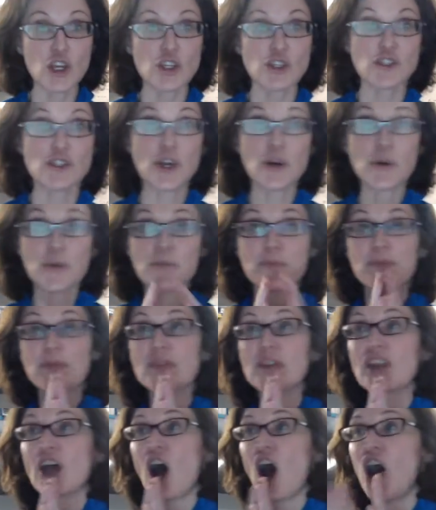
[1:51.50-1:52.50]
So
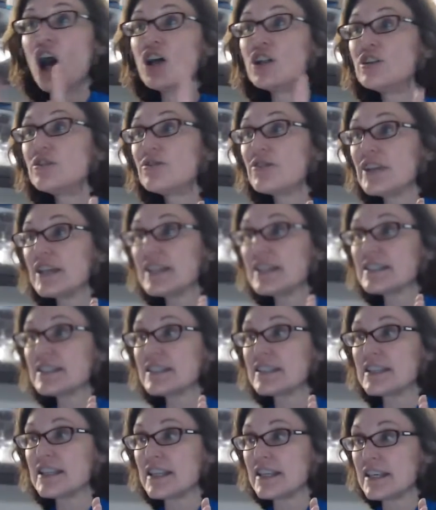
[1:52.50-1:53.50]
all of
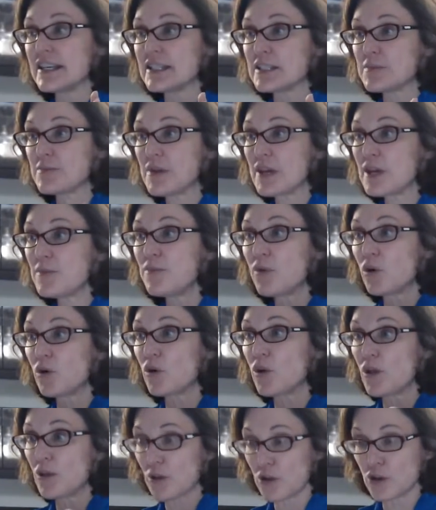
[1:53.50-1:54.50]
these
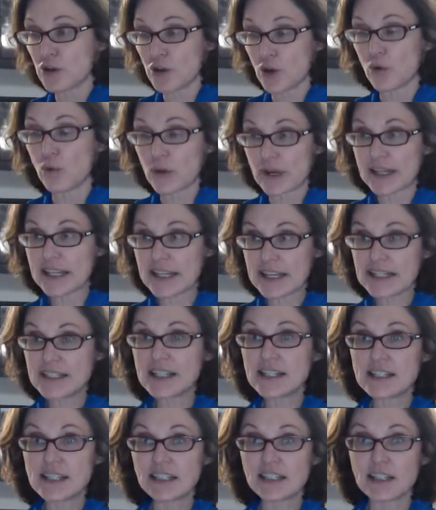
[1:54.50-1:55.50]
people, you know, we need
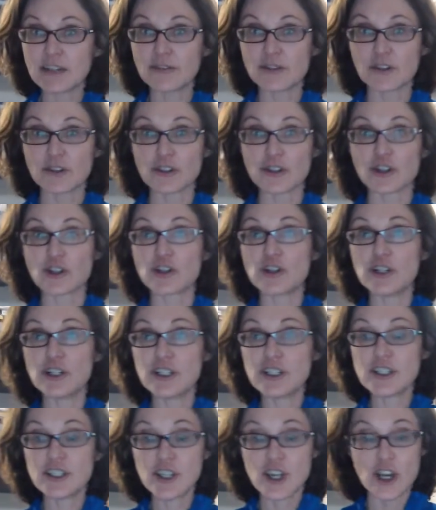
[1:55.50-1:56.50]
to deliver the
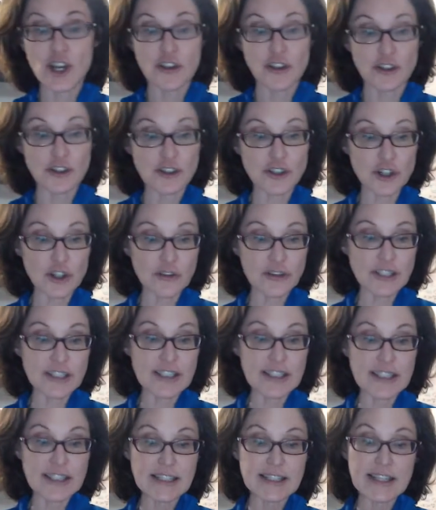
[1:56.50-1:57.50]
goods, the
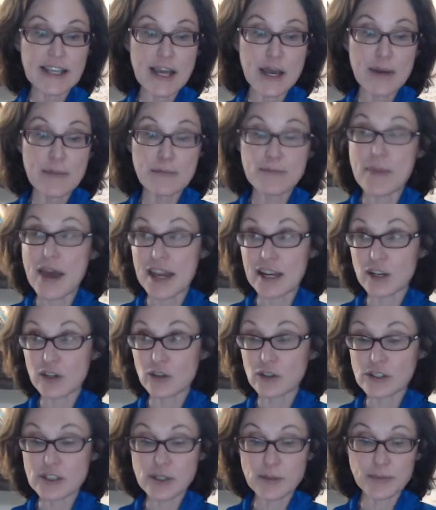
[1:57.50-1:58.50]
services,
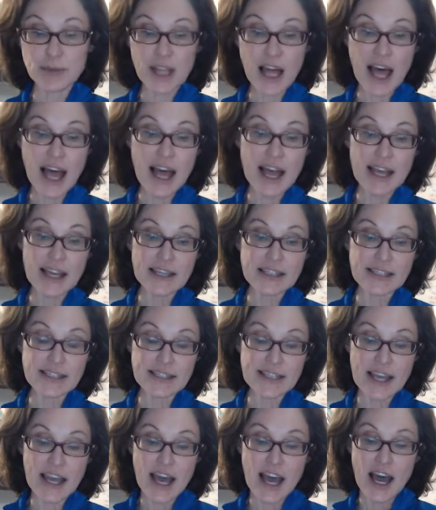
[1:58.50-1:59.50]
medical
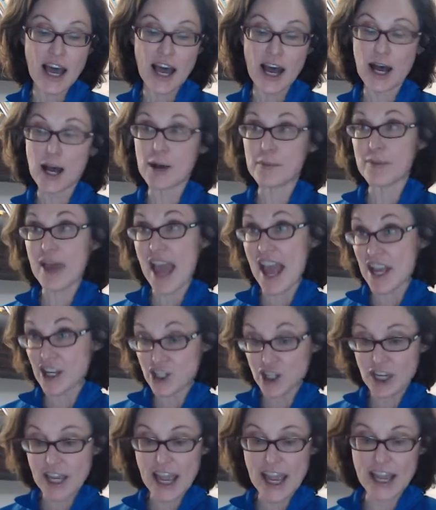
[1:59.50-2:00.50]
supplies,
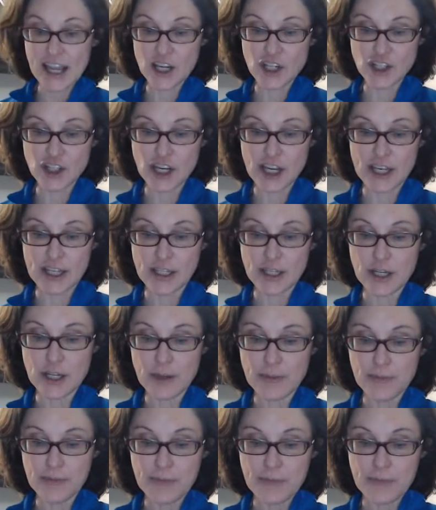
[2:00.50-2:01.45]
education,